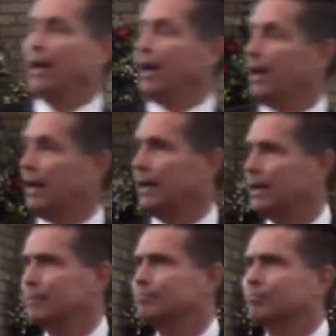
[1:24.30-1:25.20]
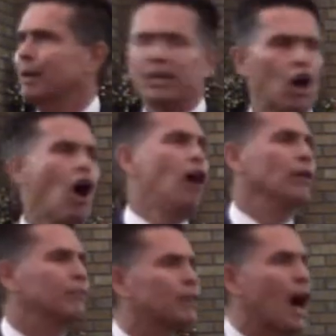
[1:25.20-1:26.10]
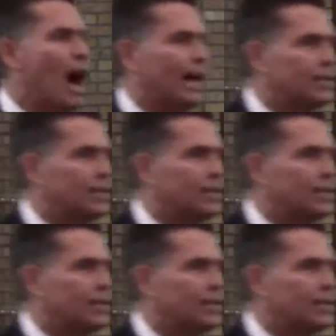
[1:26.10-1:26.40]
uh, been called of God